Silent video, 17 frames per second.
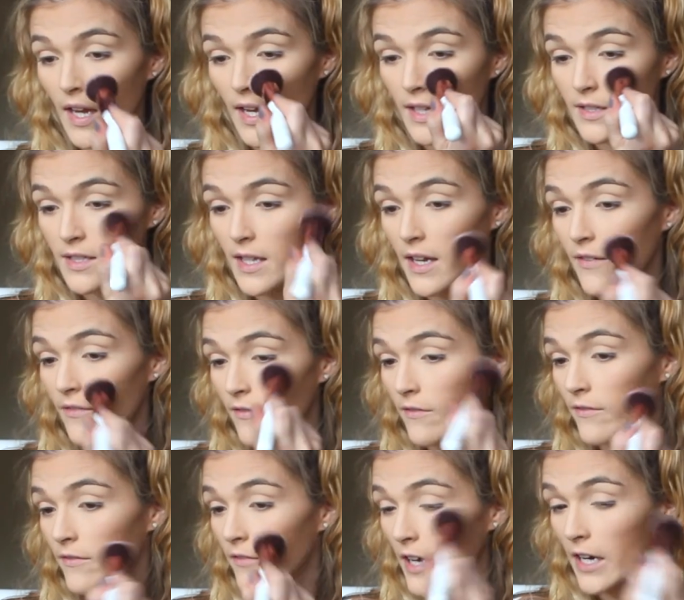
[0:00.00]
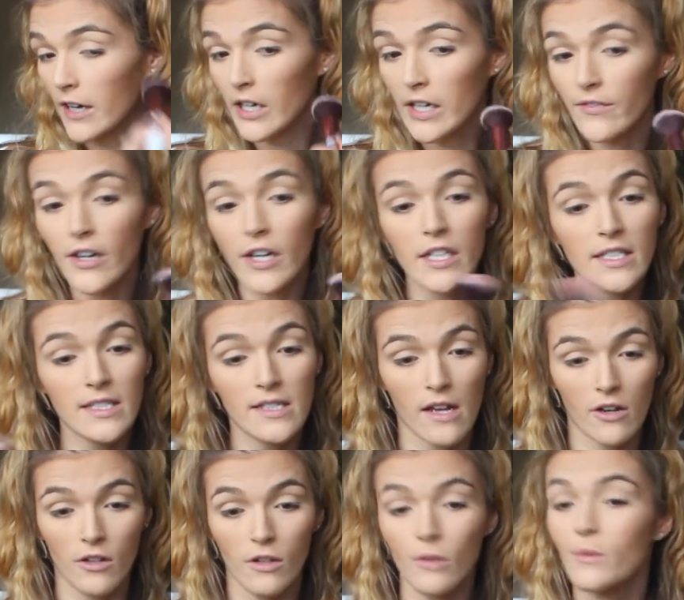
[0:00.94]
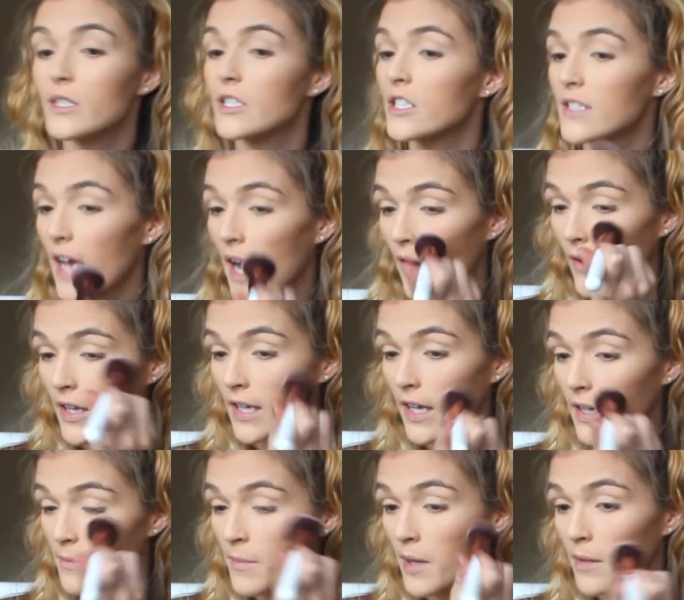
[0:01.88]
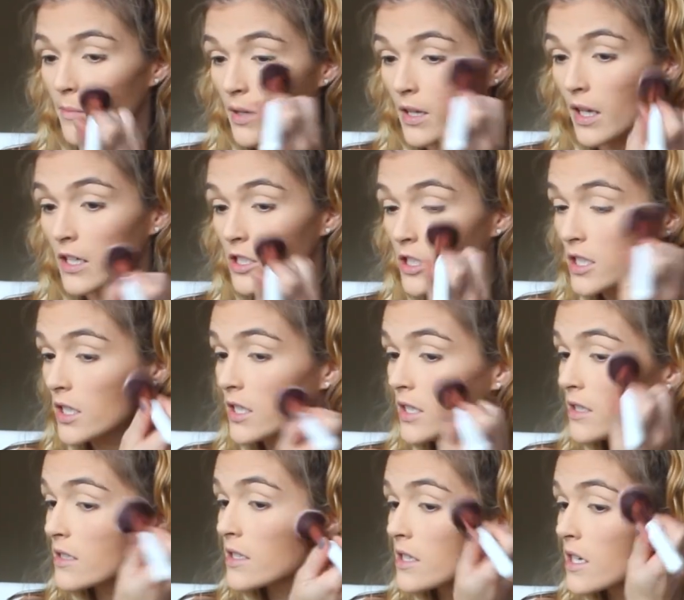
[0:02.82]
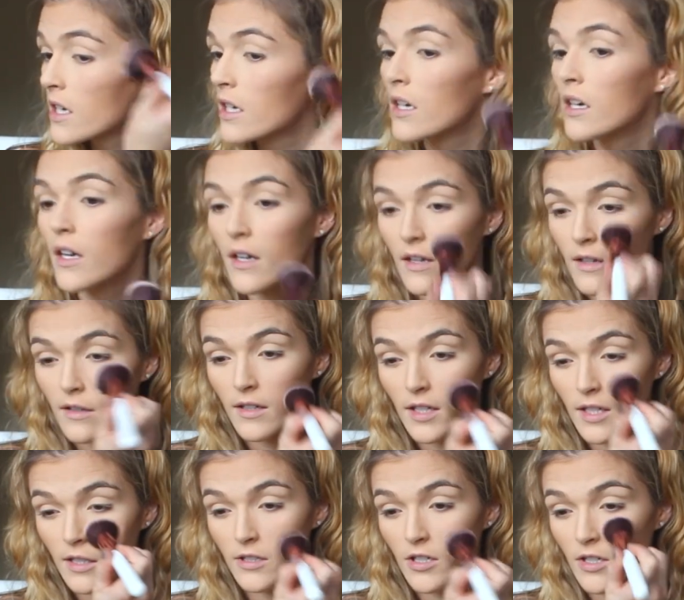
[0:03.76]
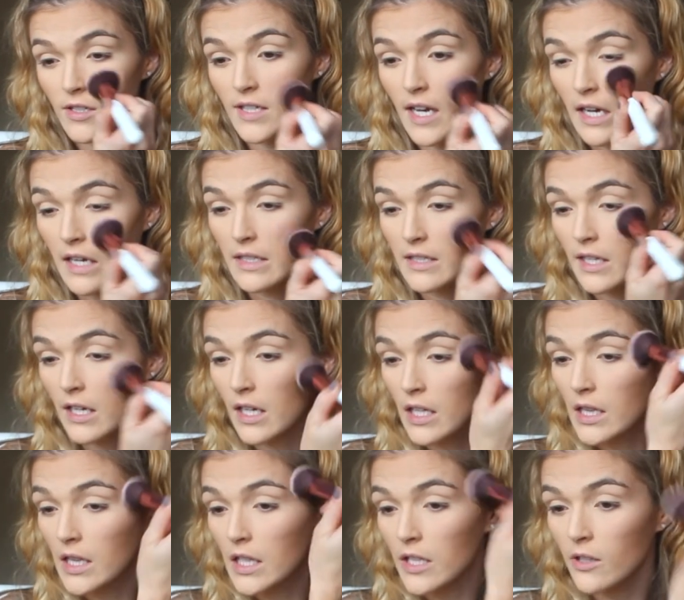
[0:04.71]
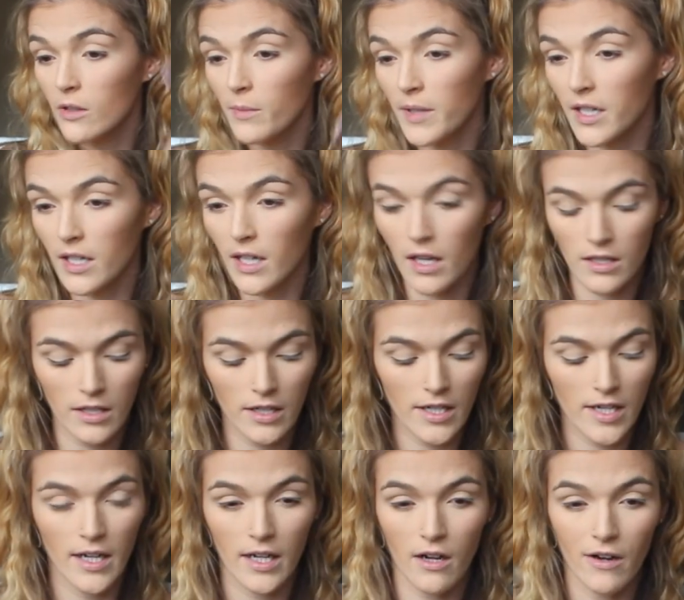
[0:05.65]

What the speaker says: It's like very, very subtle, which is how I like my blushes. It just adds like a little bit of color.